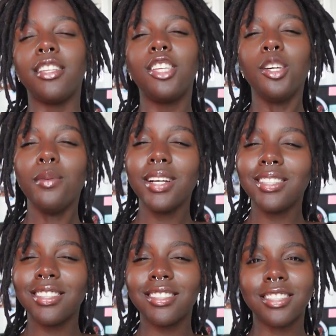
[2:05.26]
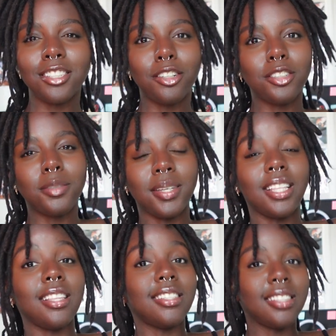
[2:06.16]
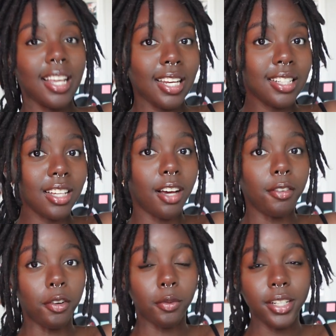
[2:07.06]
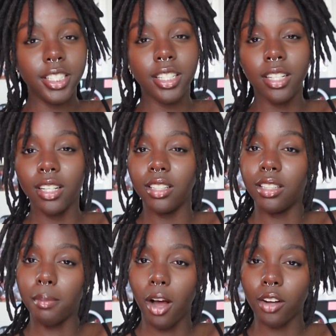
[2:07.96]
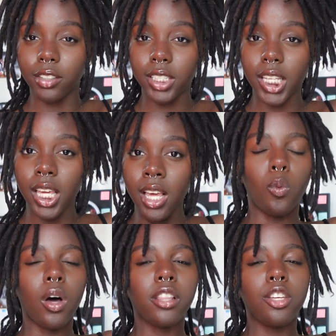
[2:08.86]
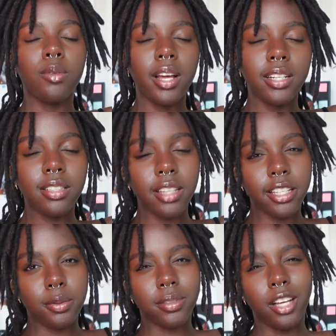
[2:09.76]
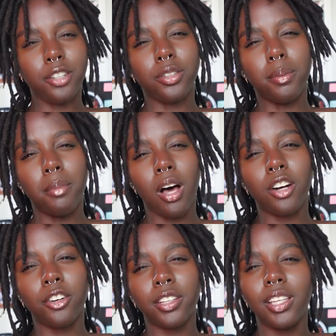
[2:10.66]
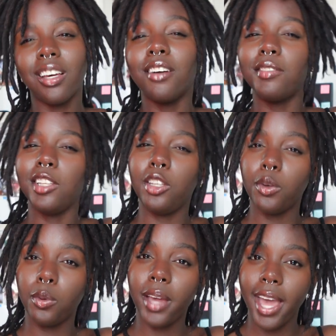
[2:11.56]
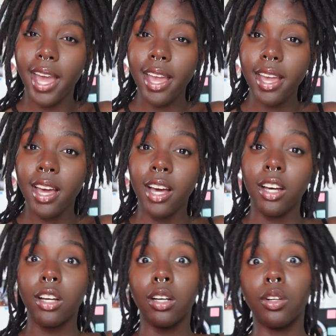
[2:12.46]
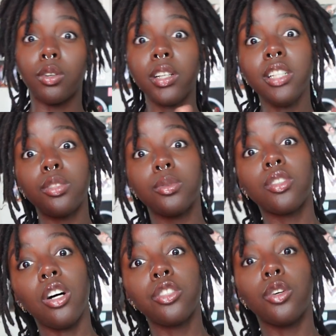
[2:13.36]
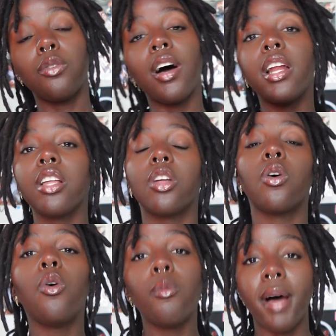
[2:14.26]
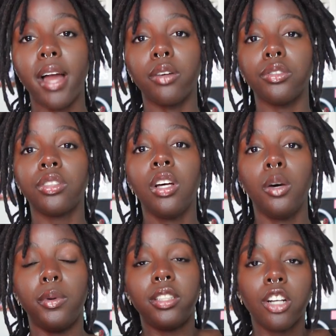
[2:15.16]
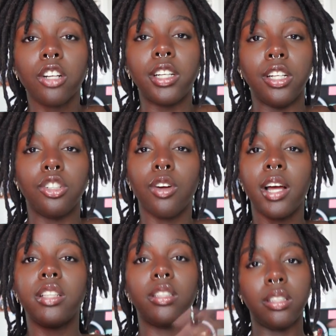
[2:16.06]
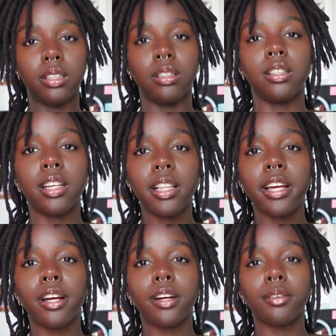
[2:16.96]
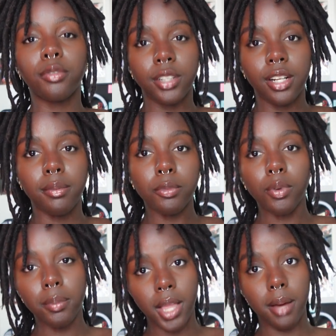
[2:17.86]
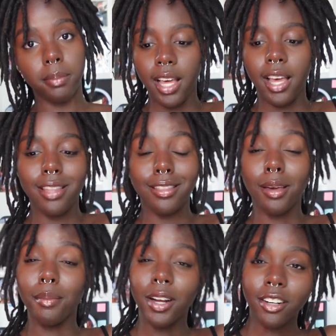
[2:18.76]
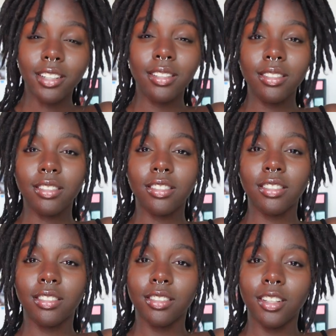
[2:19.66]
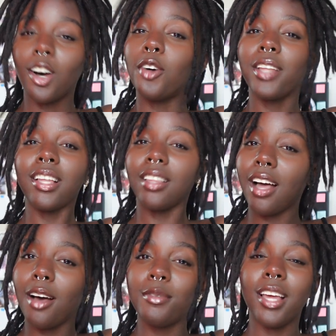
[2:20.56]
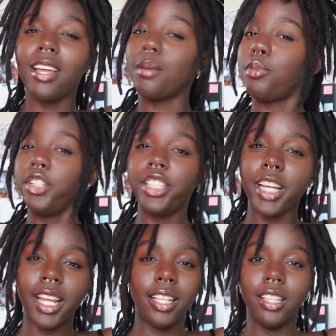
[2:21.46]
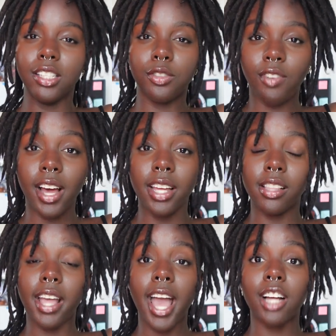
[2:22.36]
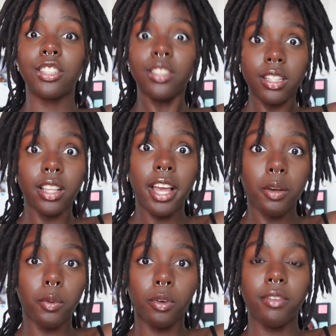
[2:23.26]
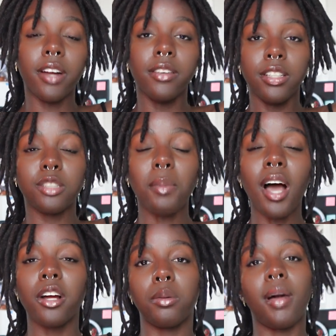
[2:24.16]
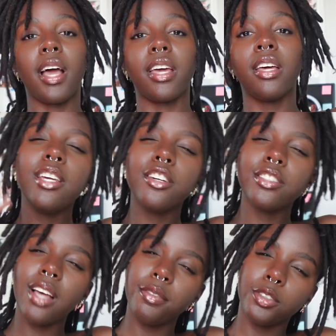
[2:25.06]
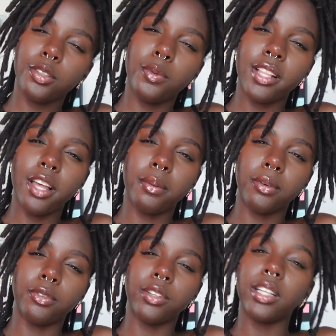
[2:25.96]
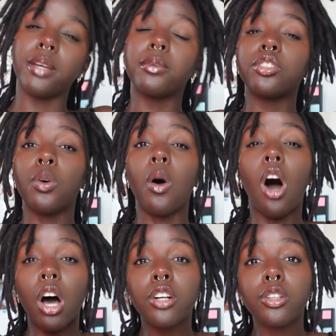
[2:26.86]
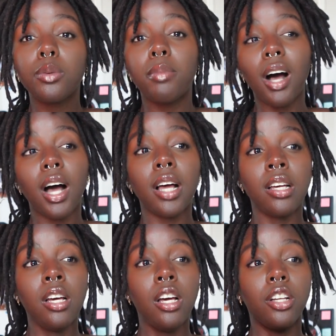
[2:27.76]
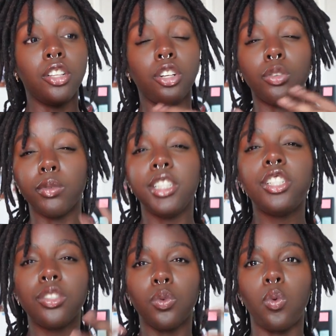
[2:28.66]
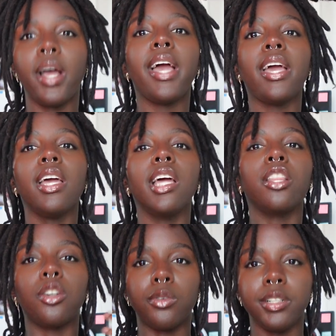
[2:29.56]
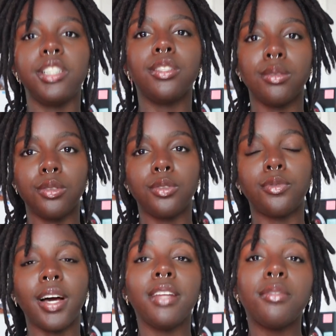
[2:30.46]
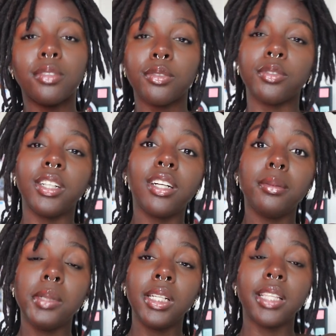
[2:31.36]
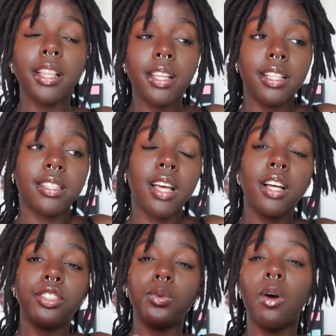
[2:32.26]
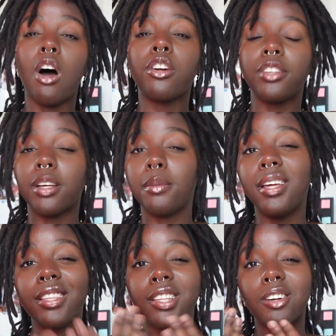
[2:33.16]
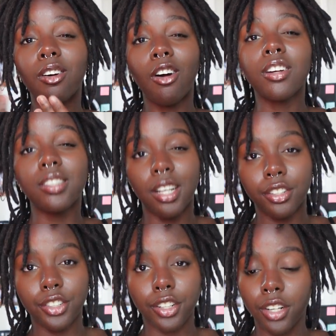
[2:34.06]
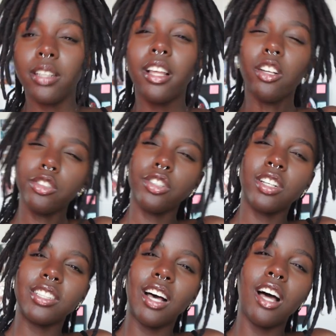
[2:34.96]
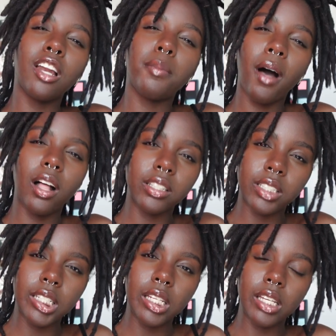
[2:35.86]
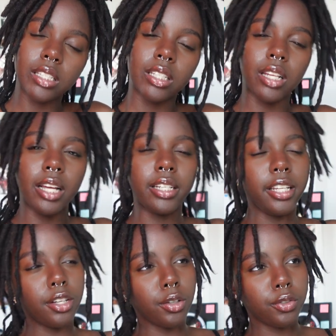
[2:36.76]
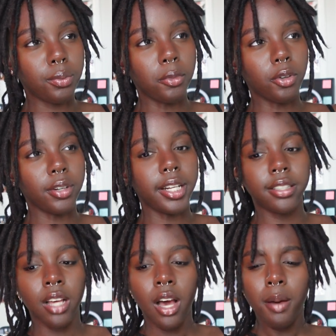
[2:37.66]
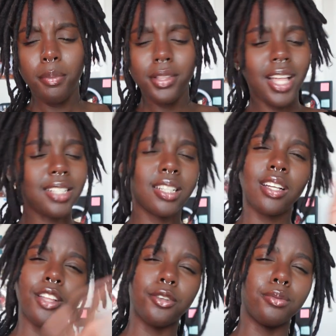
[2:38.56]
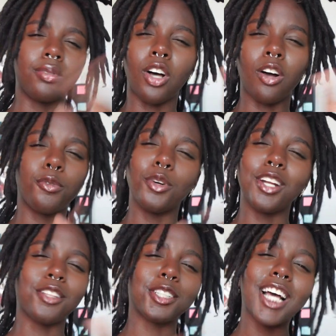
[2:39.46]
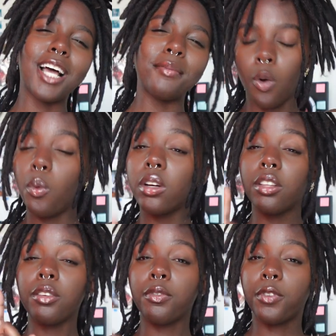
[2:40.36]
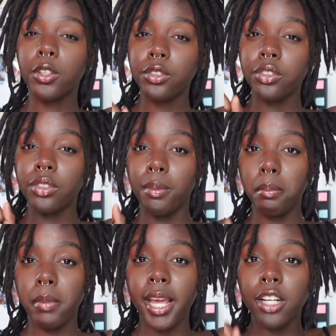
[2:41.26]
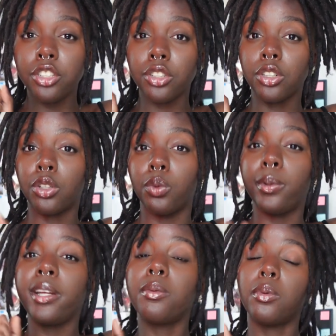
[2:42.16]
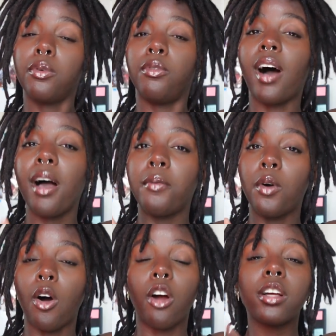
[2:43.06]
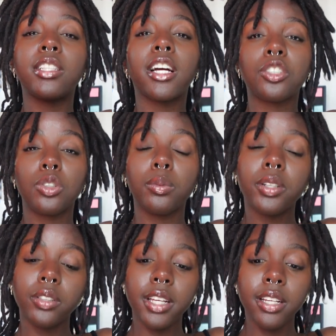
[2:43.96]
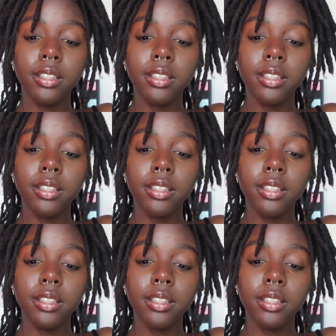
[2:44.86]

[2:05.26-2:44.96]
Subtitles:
The US is considered to be the descendant of Grecian democracy. While the United States was under the monarchy of the UK, Greece was also fighting their own battles, with Turkey trying to declare freedom from them. And the Americans, oh, they loved and appreciated this fight. They actually were very inspired by it. Years after when they were free, they were so honored by the Grecian way and the Grecians' fight for freedom that they decided to honor them in their architecture. They also took a ton of policies and ideals from Greece, but that's another talk for another time. One of the first major Greek Revival architecture building